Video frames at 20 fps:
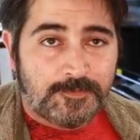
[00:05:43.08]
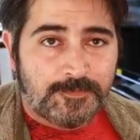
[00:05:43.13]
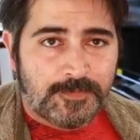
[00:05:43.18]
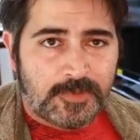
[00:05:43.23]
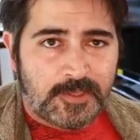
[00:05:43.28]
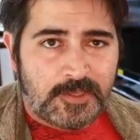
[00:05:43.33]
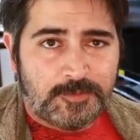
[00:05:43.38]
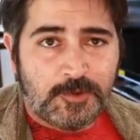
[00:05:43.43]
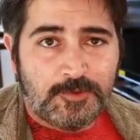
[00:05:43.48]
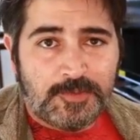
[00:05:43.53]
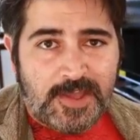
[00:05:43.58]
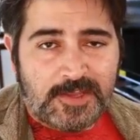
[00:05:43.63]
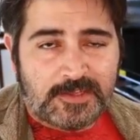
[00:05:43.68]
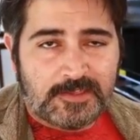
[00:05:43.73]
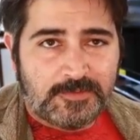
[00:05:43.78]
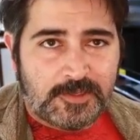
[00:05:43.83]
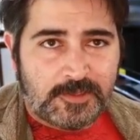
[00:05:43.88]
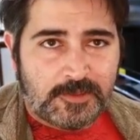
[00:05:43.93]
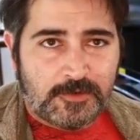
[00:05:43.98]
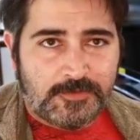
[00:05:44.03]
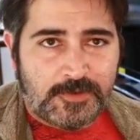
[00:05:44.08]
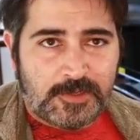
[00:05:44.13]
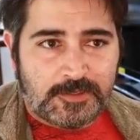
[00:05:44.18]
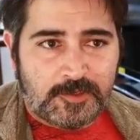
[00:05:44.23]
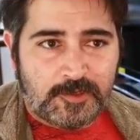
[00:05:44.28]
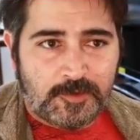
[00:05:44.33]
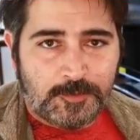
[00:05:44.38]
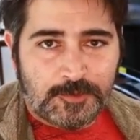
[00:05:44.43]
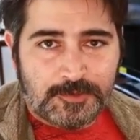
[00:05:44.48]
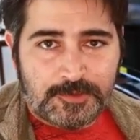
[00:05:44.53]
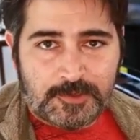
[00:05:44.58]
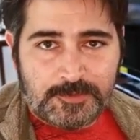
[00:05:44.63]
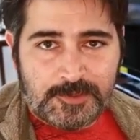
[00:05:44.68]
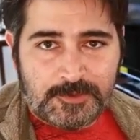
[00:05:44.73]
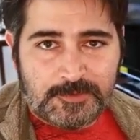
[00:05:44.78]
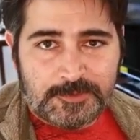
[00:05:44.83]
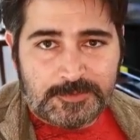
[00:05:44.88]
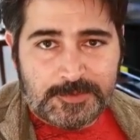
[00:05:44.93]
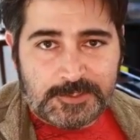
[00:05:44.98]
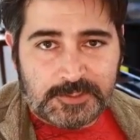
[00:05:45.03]
they both activated their effect and you're both going to be
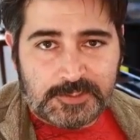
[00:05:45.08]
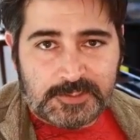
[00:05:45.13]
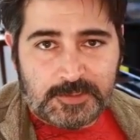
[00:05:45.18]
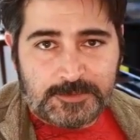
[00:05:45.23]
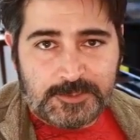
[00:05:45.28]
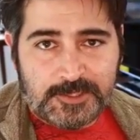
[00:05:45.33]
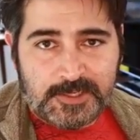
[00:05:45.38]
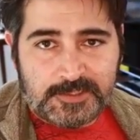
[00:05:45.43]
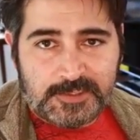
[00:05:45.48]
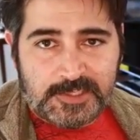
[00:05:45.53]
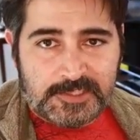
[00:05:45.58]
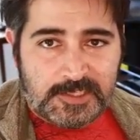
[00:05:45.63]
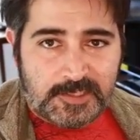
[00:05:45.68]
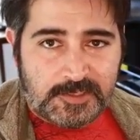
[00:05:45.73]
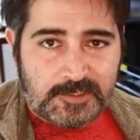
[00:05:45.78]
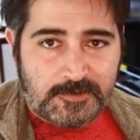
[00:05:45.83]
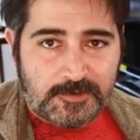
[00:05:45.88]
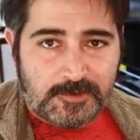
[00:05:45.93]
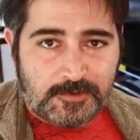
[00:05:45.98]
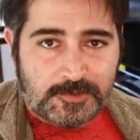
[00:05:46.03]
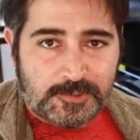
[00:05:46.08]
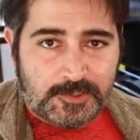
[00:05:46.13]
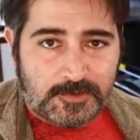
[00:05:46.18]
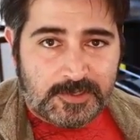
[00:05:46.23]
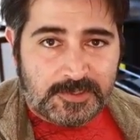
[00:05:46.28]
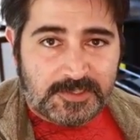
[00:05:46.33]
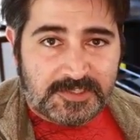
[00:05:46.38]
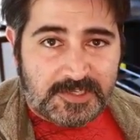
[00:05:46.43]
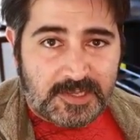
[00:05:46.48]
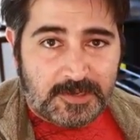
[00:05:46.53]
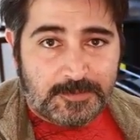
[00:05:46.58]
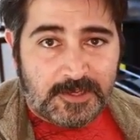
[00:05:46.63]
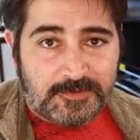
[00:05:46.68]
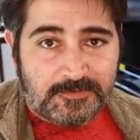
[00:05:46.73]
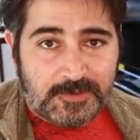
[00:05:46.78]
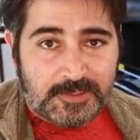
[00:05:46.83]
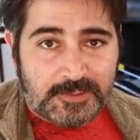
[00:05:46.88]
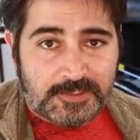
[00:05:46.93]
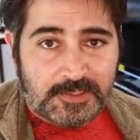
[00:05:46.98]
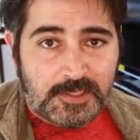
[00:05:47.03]
able to special summon a Destiny Hero during the standby
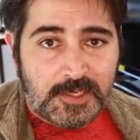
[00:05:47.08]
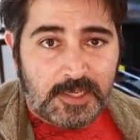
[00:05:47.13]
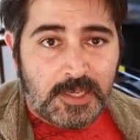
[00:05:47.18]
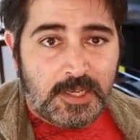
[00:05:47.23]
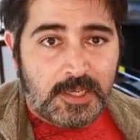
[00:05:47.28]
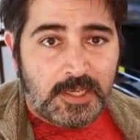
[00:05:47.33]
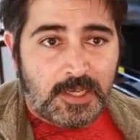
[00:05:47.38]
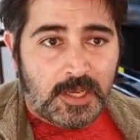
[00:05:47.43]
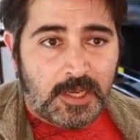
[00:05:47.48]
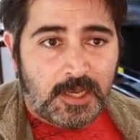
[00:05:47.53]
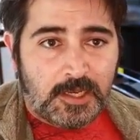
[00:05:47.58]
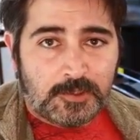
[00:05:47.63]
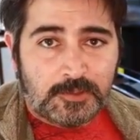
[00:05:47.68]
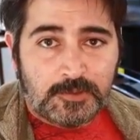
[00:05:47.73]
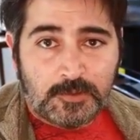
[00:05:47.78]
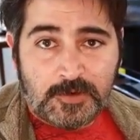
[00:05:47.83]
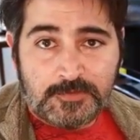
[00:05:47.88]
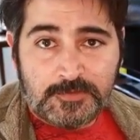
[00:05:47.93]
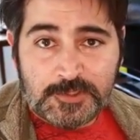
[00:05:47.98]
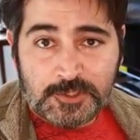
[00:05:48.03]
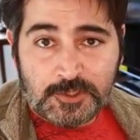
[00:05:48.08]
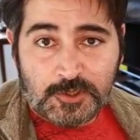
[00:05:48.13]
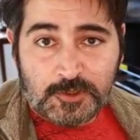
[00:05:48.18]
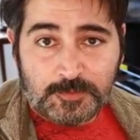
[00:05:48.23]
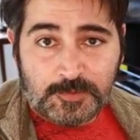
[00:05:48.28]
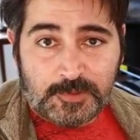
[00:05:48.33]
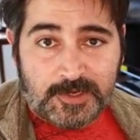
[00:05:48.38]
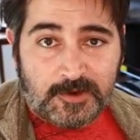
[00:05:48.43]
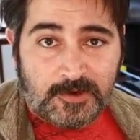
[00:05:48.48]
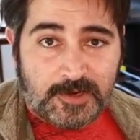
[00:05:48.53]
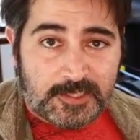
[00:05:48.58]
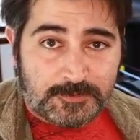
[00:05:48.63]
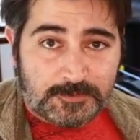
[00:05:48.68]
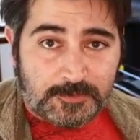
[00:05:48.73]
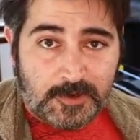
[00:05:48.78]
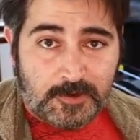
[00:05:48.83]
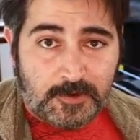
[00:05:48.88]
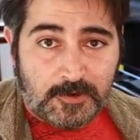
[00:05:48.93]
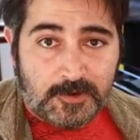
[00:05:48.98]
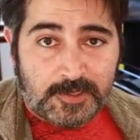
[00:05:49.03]
phase, whoever's turn player has
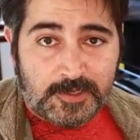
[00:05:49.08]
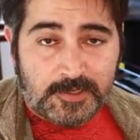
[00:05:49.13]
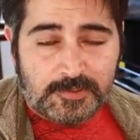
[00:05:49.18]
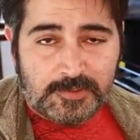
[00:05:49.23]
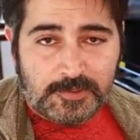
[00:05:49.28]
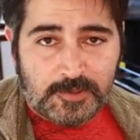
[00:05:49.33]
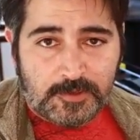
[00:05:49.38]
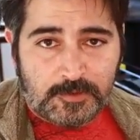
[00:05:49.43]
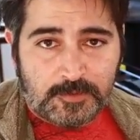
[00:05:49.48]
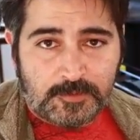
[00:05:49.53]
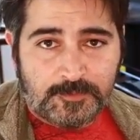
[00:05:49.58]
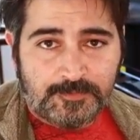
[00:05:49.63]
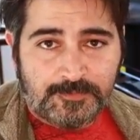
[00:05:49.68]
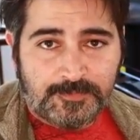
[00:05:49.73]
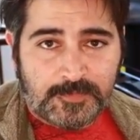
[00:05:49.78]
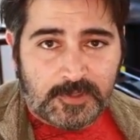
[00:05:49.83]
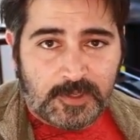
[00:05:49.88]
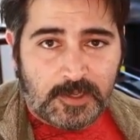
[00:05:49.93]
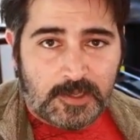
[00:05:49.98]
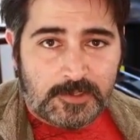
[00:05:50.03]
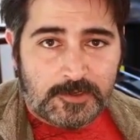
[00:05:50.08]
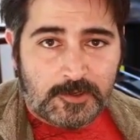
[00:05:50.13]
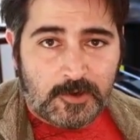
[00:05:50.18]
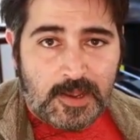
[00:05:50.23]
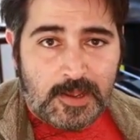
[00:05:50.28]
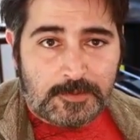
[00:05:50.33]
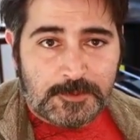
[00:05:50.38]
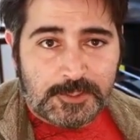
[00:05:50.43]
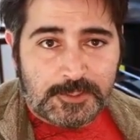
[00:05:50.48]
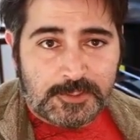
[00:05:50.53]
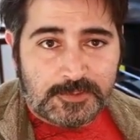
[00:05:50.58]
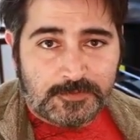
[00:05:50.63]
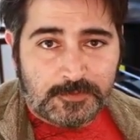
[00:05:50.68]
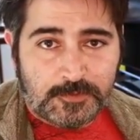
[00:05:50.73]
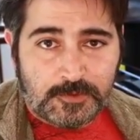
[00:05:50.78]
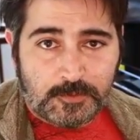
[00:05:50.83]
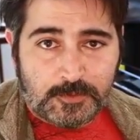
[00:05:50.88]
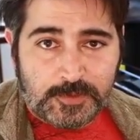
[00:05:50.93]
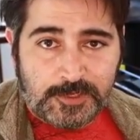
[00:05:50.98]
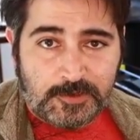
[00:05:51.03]
priority. So your options
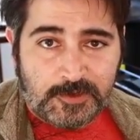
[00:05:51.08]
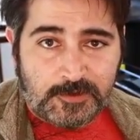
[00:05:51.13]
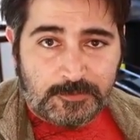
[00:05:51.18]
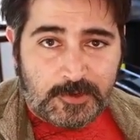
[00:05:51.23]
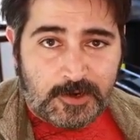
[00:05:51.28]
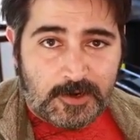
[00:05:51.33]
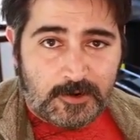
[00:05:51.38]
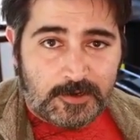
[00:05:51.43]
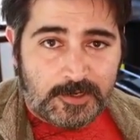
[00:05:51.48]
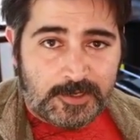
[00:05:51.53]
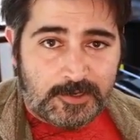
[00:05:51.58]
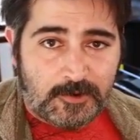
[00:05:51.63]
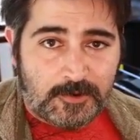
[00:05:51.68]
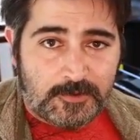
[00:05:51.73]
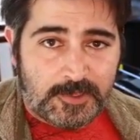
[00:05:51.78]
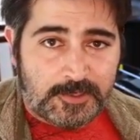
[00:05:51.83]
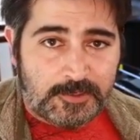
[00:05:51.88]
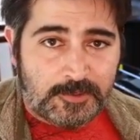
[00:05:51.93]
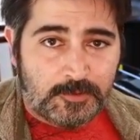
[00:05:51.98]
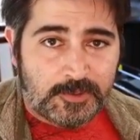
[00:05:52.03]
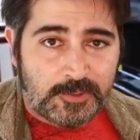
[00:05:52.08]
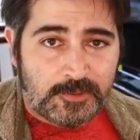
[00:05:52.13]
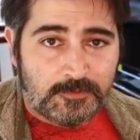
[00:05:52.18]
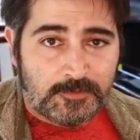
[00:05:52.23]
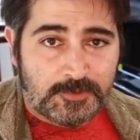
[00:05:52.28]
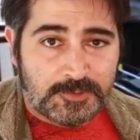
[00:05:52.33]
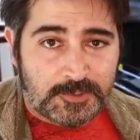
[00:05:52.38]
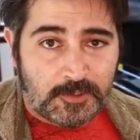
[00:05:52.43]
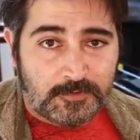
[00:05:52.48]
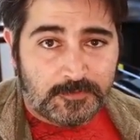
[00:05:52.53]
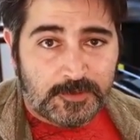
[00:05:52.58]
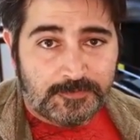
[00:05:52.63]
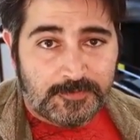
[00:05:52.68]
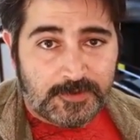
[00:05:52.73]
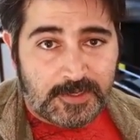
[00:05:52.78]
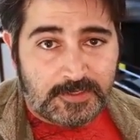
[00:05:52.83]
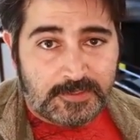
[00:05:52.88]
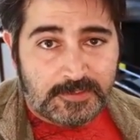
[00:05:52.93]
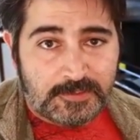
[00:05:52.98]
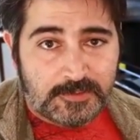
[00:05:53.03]
for when you have priority are that you can resolve an
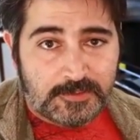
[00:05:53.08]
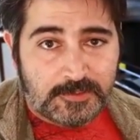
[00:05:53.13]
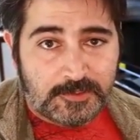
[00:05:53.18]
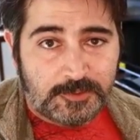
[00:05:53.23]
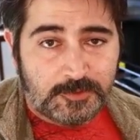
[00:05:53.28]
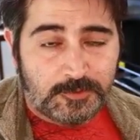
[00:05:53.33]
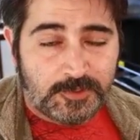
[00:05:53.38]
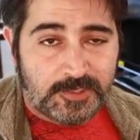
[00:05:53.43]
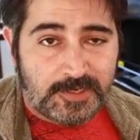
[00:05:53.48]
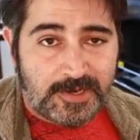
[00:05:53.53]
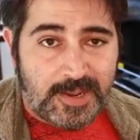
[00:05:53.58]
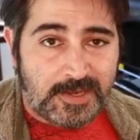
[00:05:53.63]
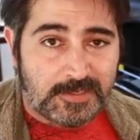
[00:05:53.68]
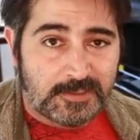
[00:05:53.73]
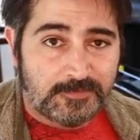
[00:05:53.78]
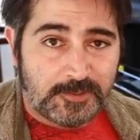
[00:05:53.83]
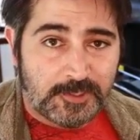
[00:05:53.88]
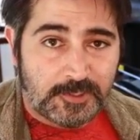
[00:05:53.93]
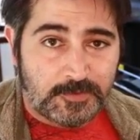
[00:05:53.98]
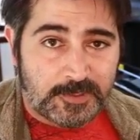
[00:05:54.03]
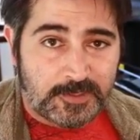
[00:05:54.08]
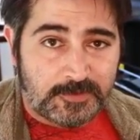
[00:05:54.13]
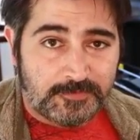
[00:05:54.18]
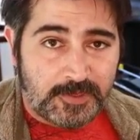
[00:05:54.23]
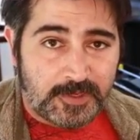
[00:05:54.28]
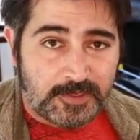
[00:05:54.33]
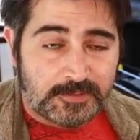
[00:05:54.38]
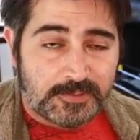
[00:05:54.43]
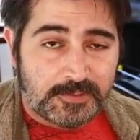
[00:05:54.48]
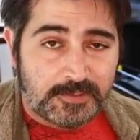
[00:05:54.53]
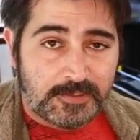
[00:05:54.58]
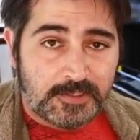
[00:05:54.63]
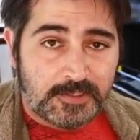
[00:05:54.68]
effect, you can activate a quick effect,